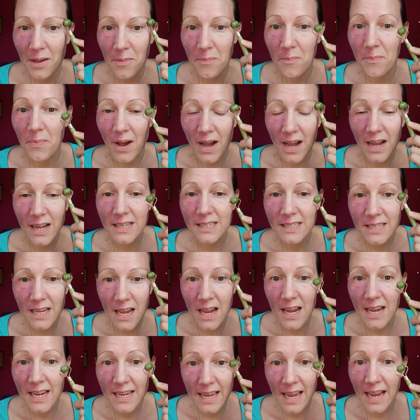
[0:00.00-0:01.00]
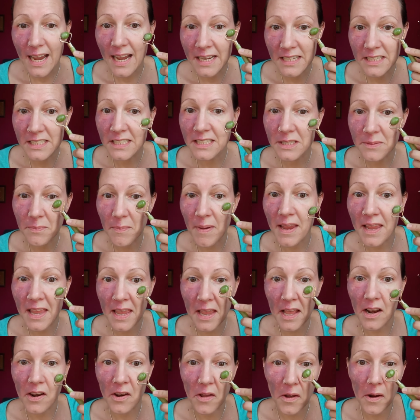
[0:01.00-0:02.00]
But I can just make
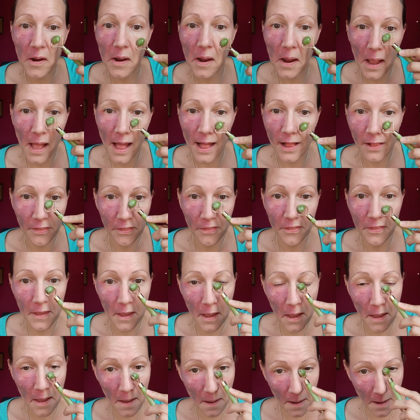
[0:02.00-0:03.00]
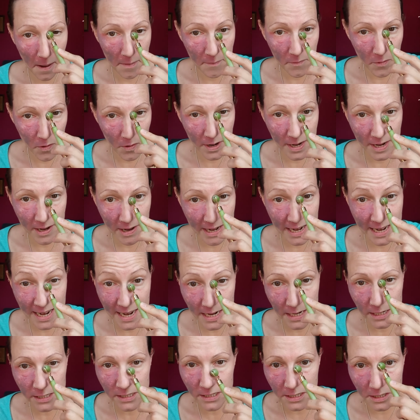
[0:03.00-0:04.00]
it look healthier. I'm not really
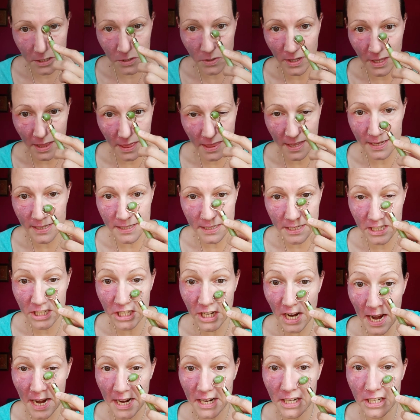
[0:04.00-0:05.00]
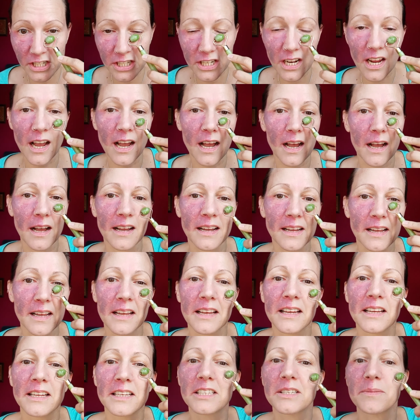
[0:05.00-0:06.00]
into doing things to change,
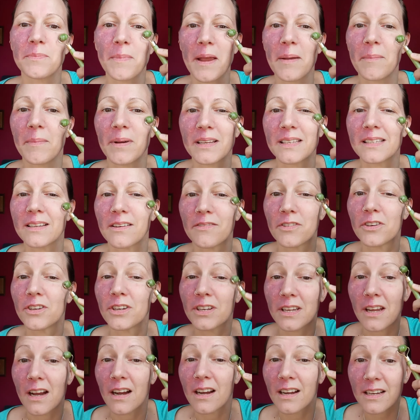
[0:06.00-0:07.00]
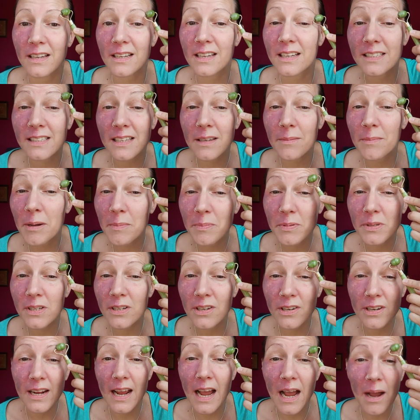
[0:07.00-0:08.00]
to make myself look younger, because I'm
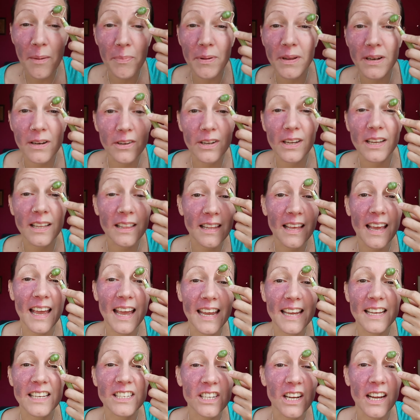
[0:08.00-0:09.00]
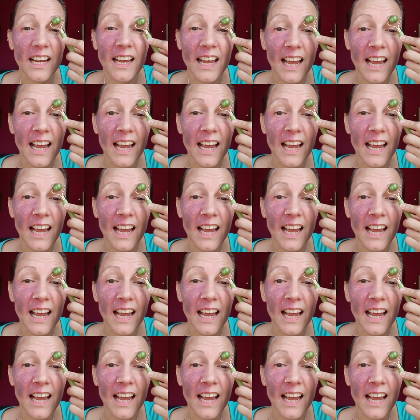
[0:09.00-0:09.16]
absolutely happy looking the age I